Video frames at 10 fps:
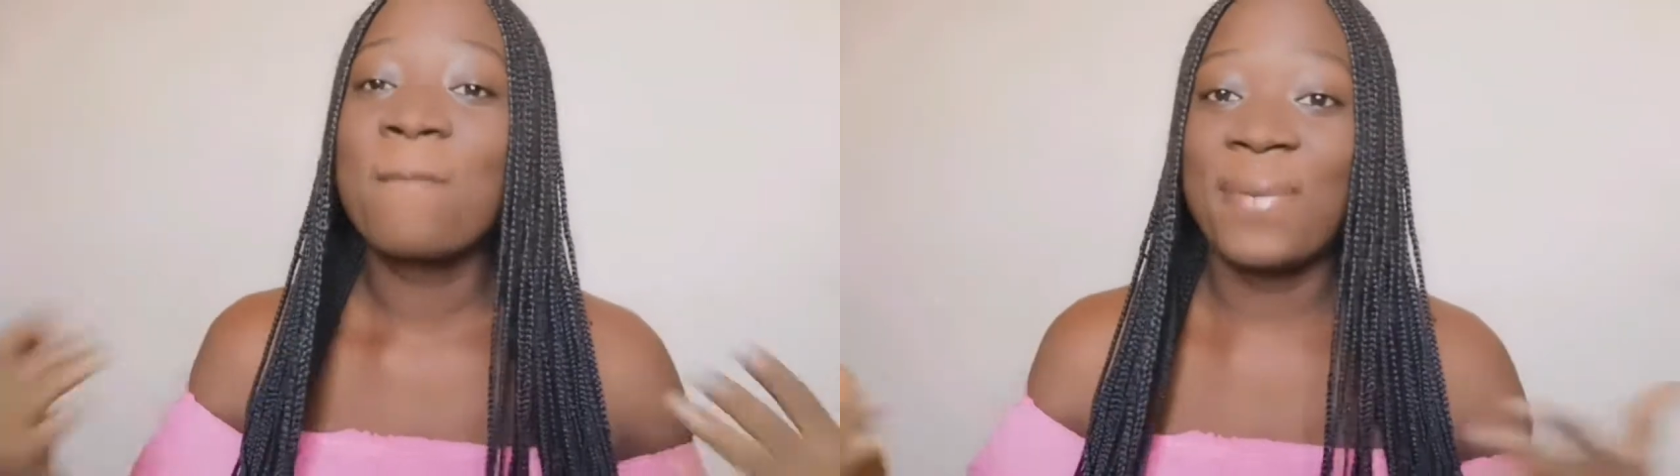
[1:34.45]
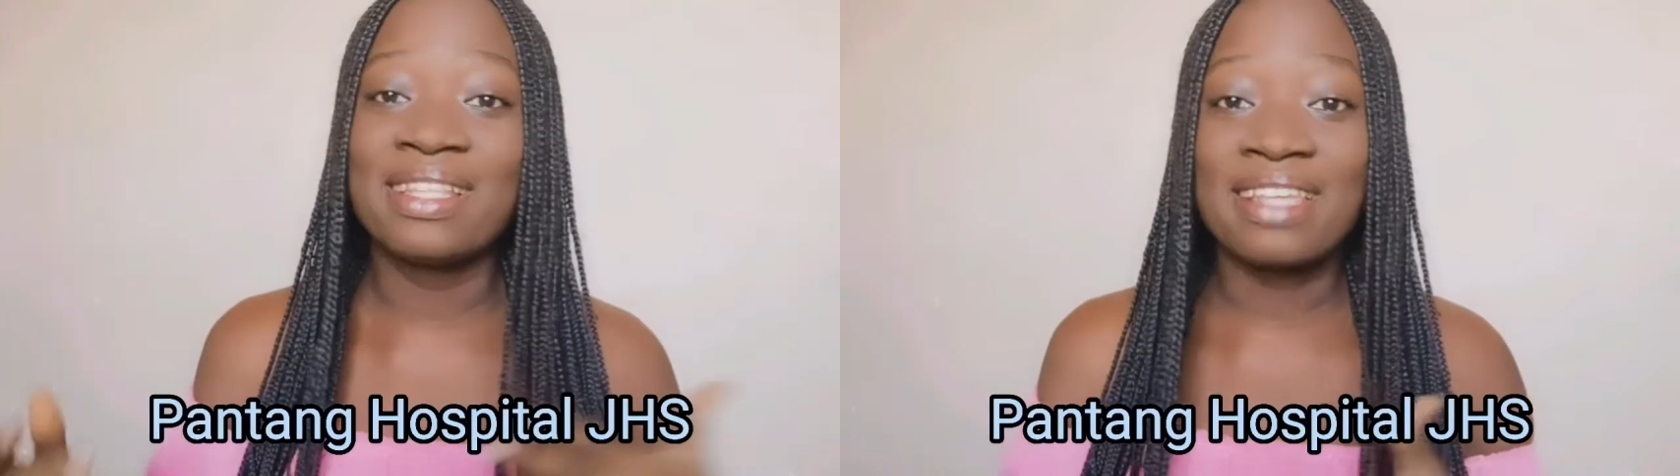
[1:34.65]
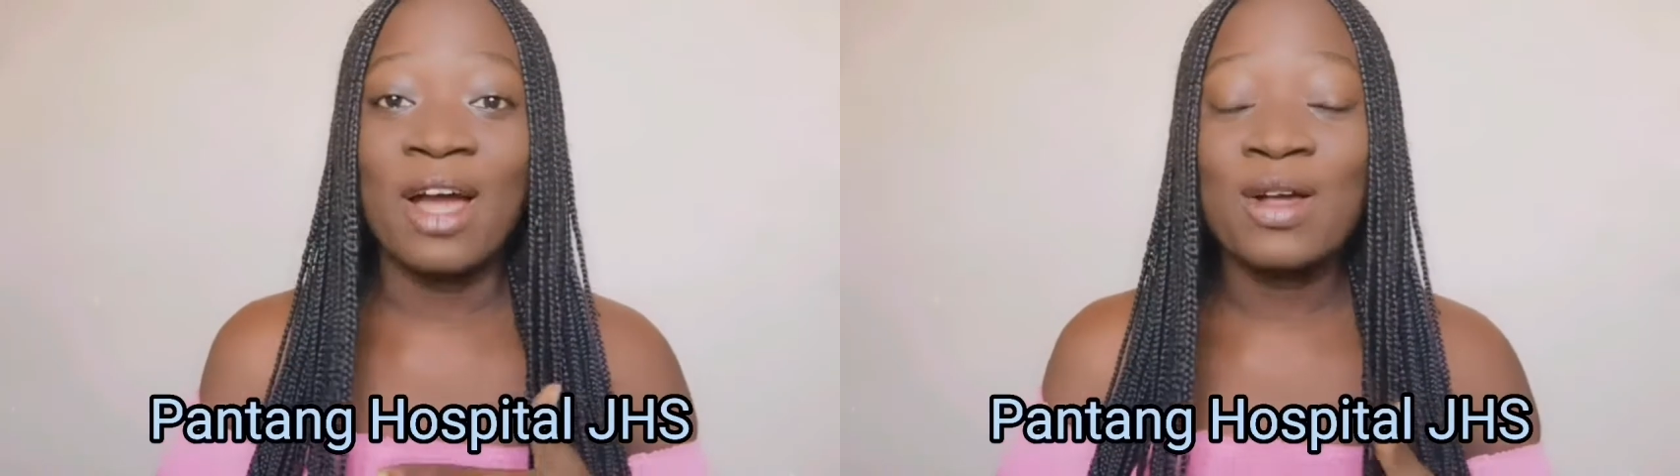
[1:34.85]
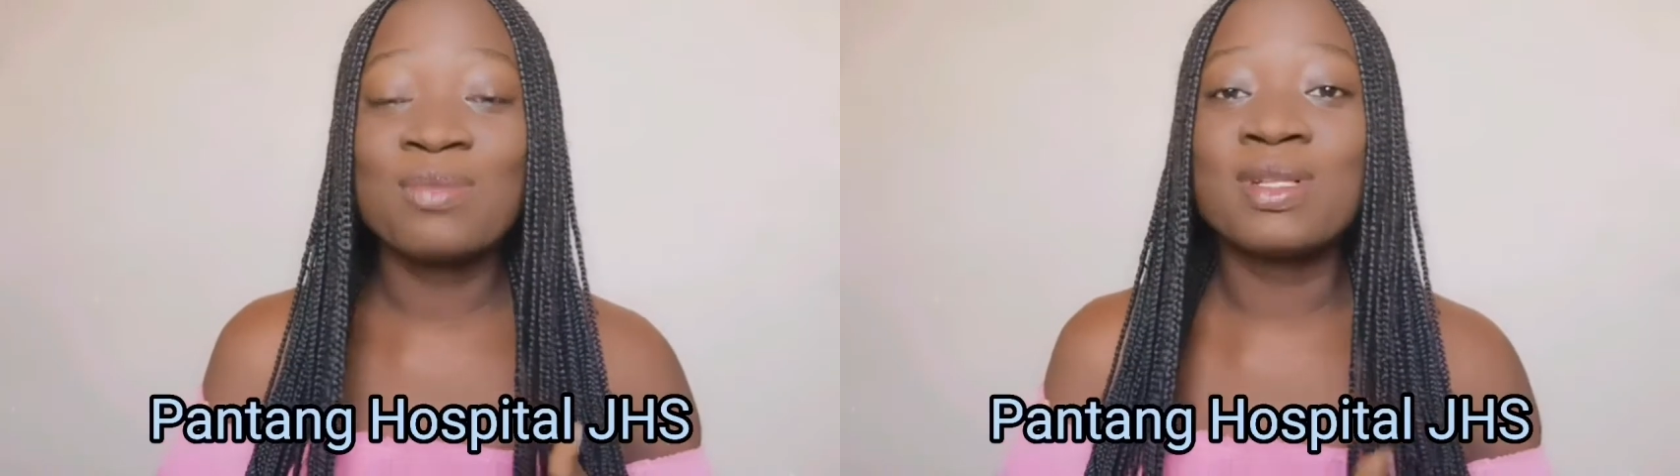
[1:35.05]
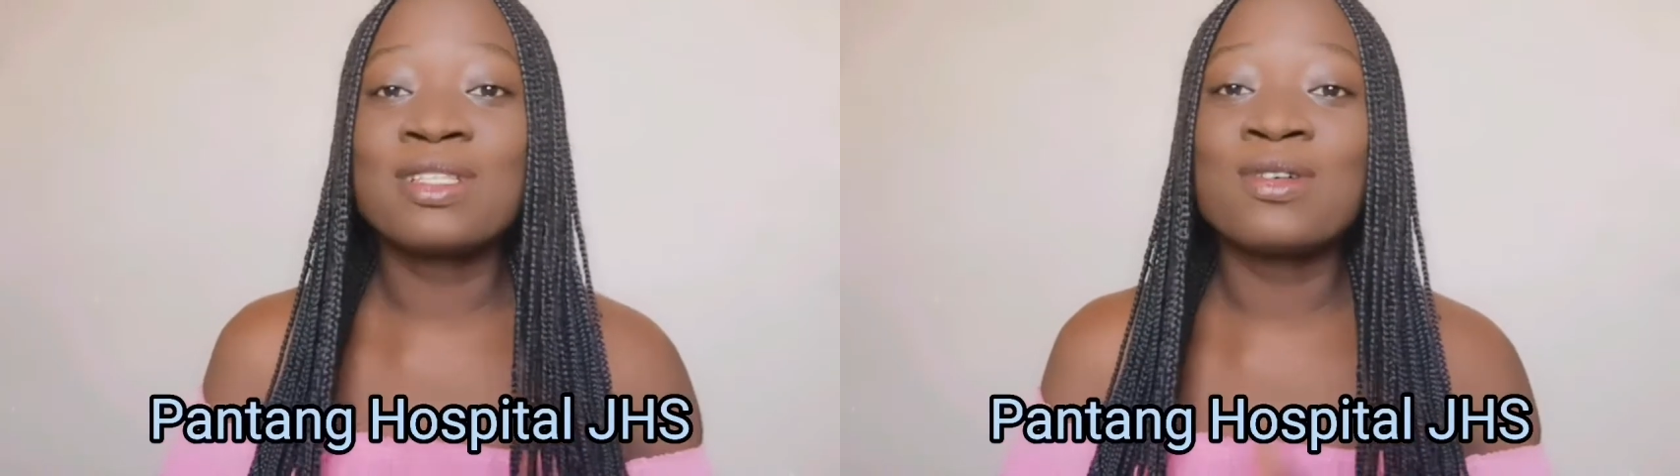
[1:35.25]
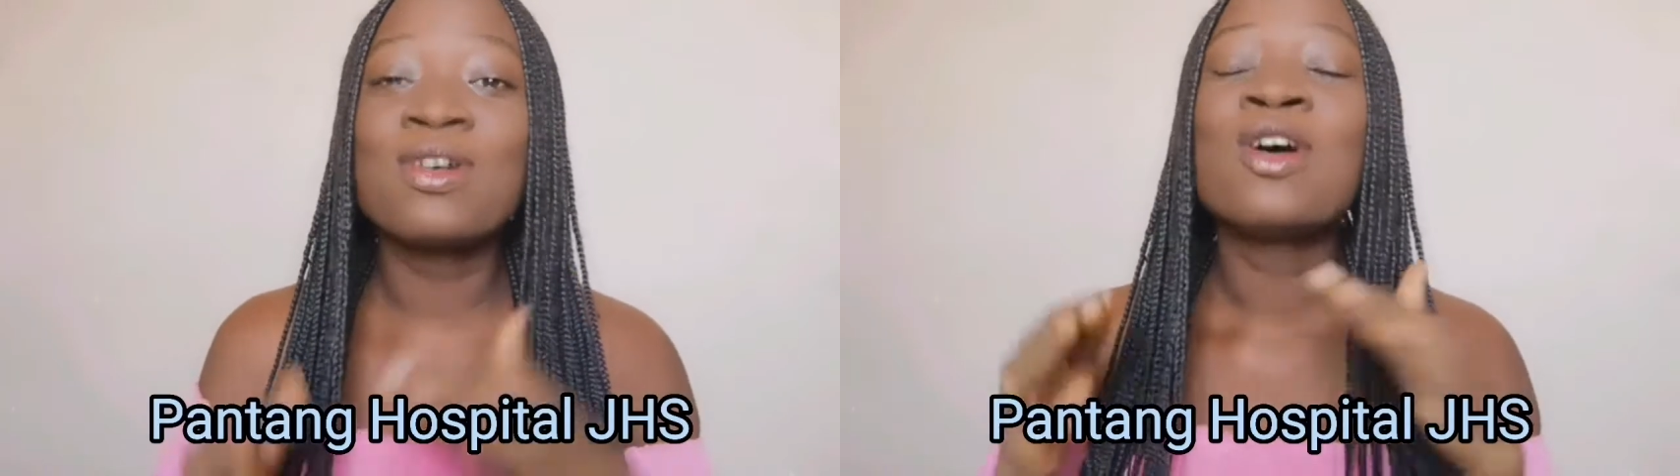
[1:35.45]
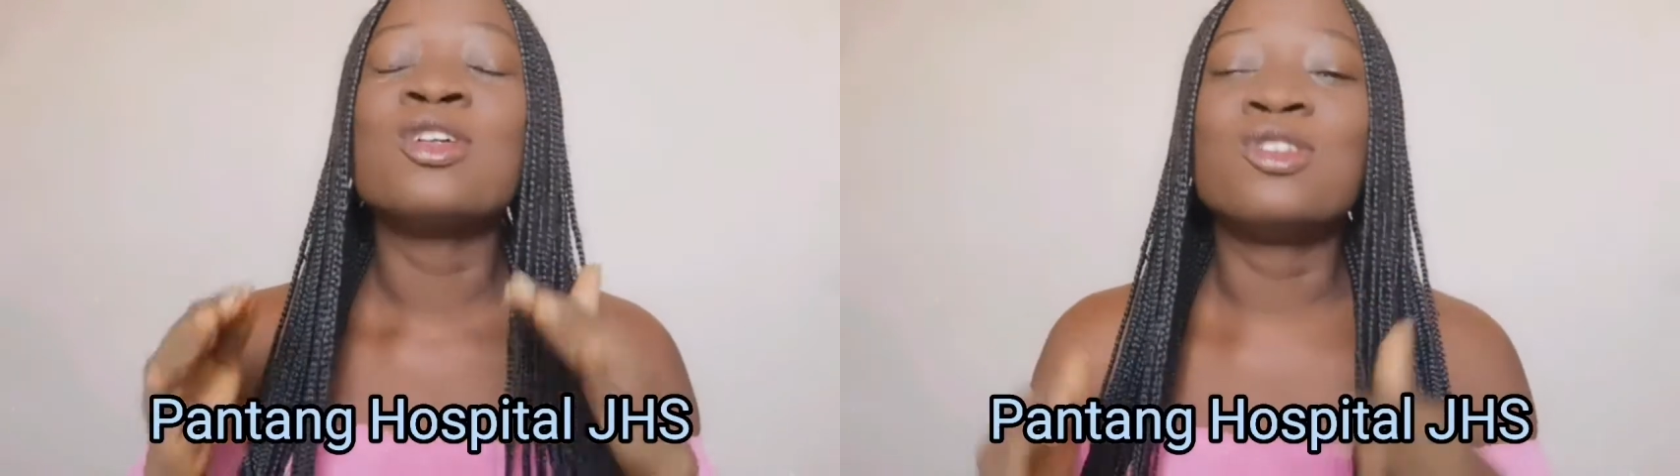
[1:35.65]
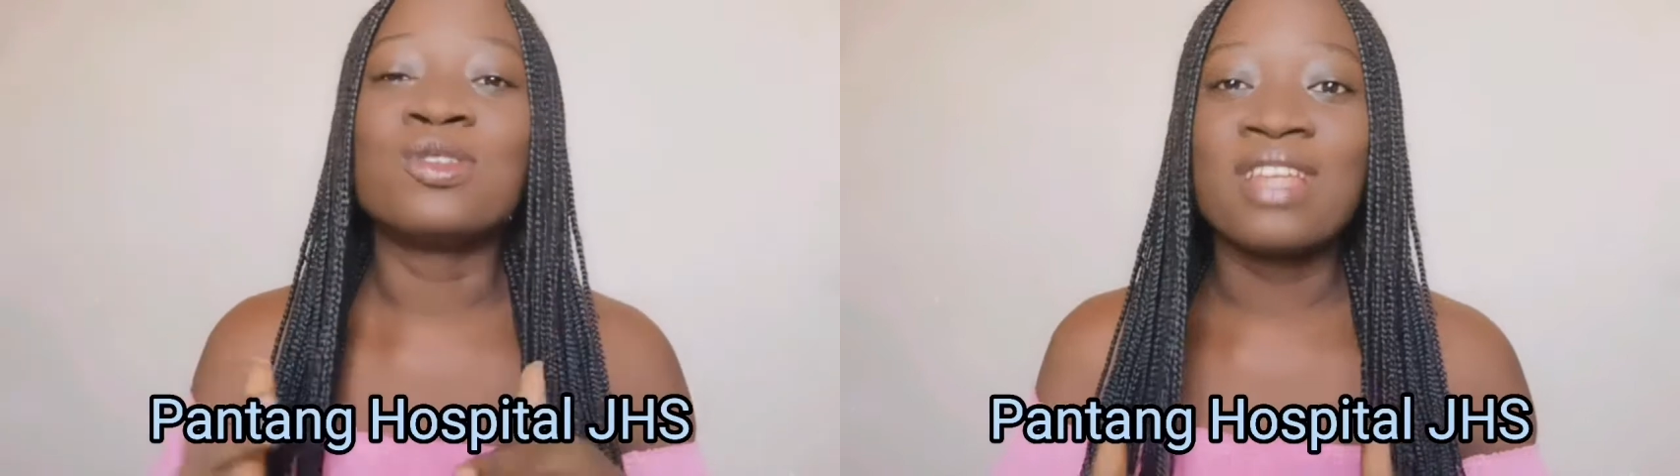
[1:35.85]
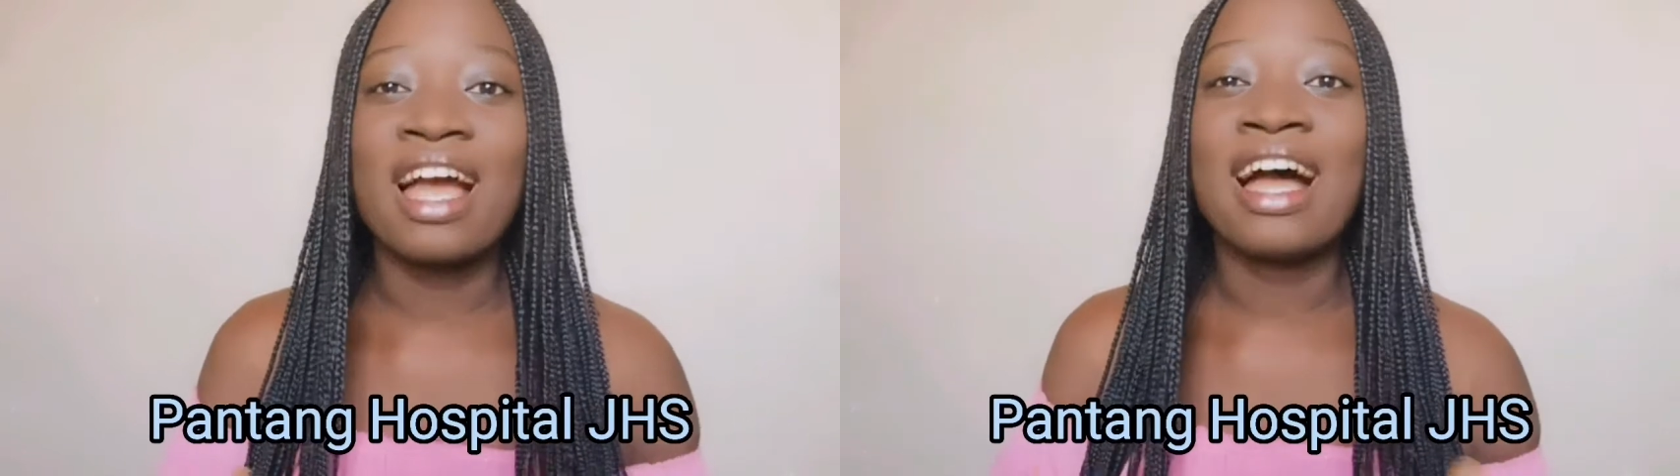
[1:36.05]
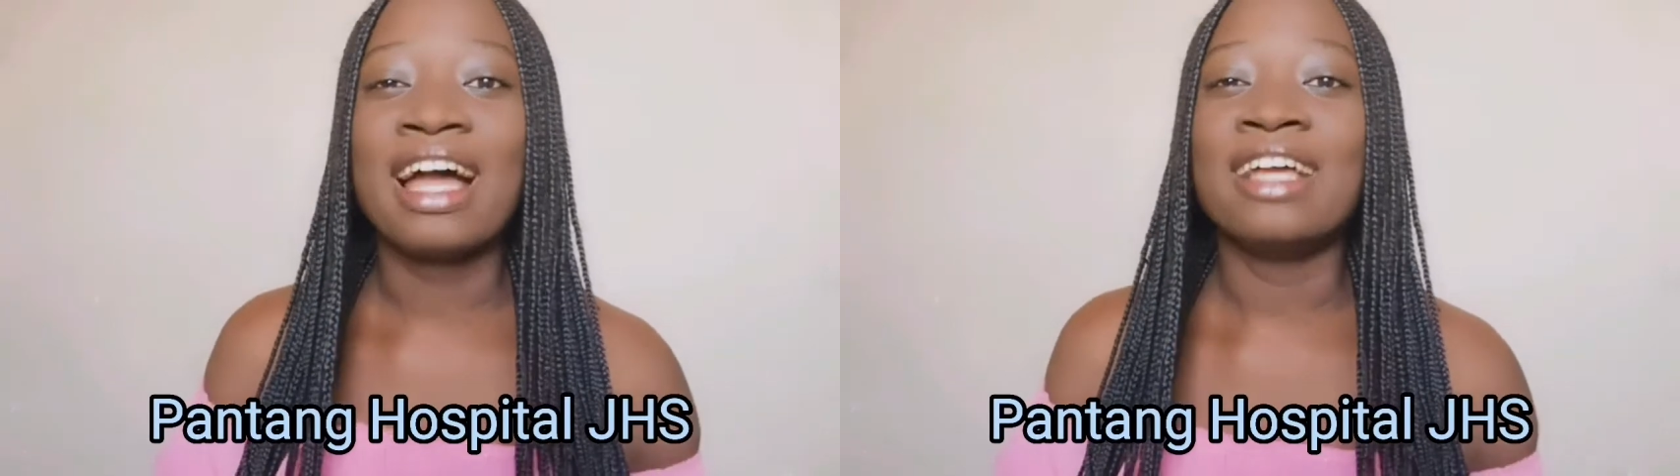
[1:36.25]
Pantan Hospital Junior
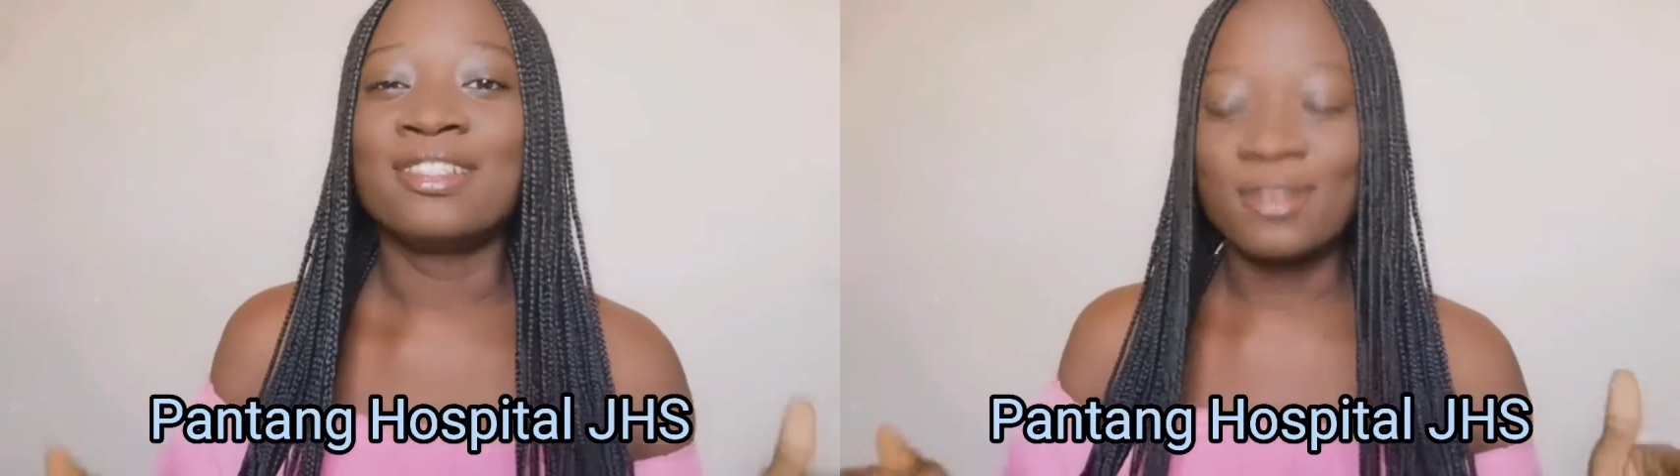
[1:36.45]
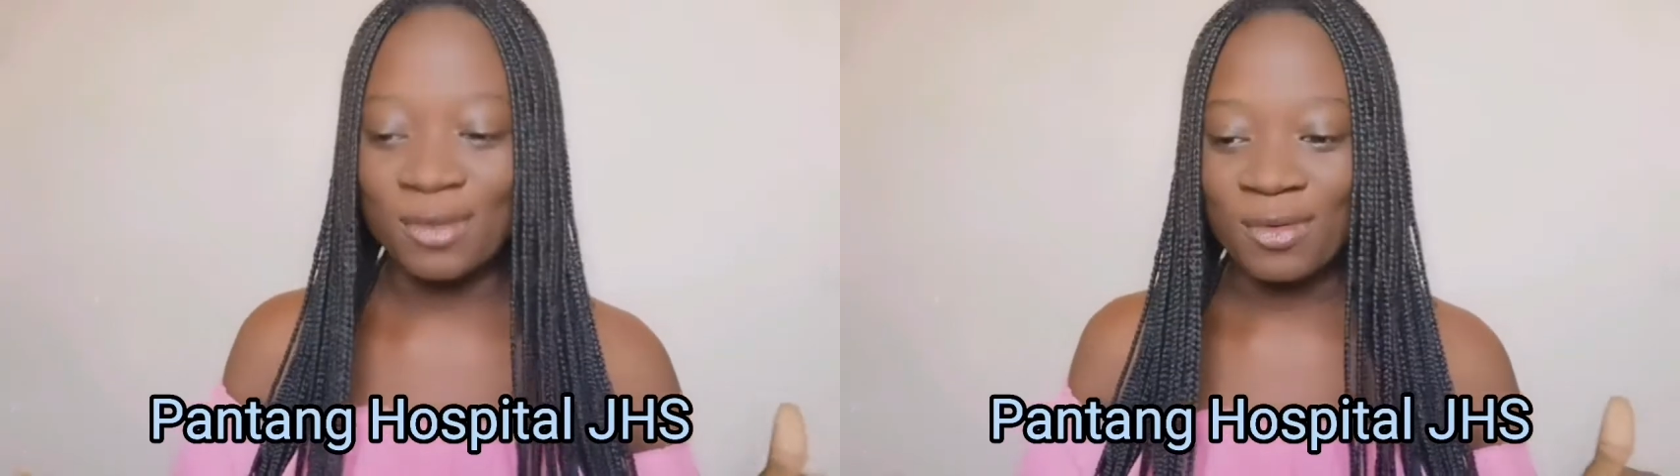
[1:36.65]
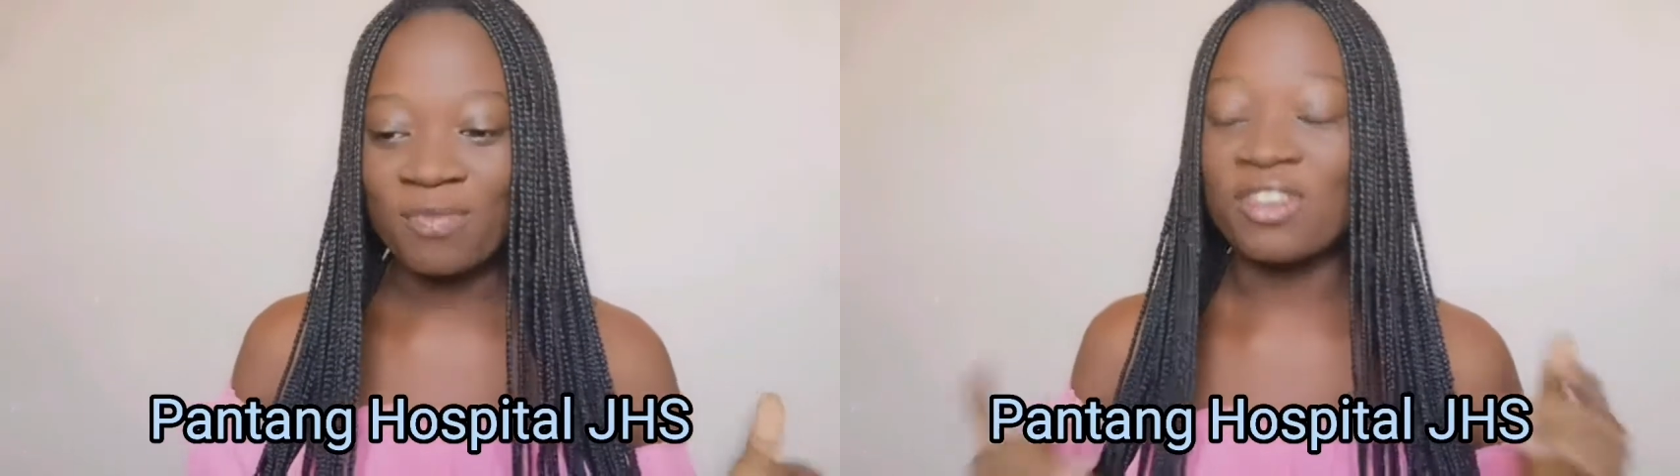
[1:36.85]
High School.